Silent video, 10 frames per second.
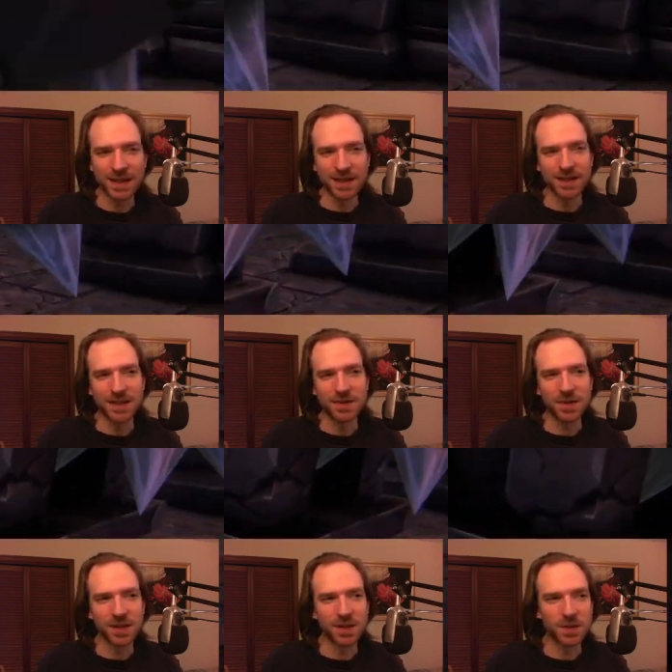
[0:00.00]
that you
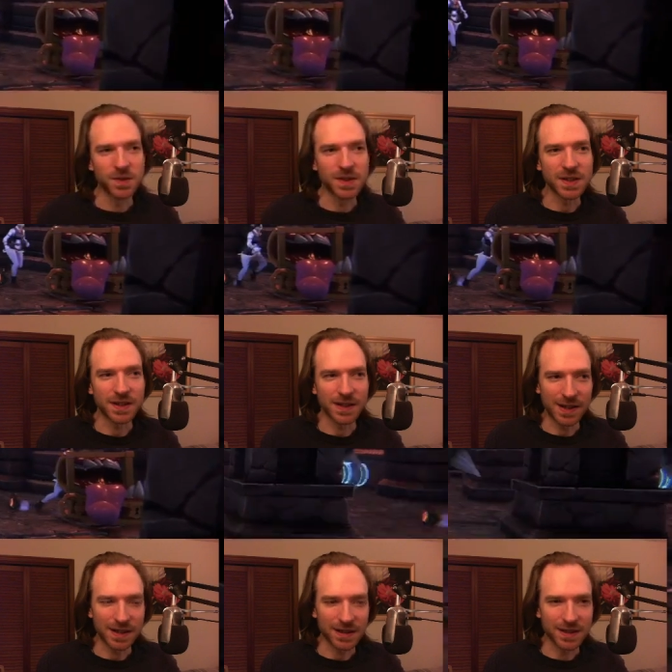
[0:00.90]
can use to
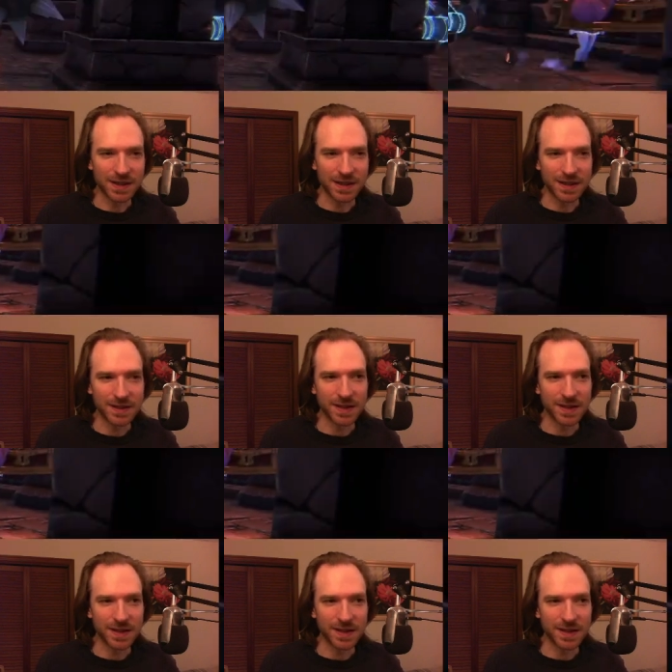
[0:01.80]
unlock things.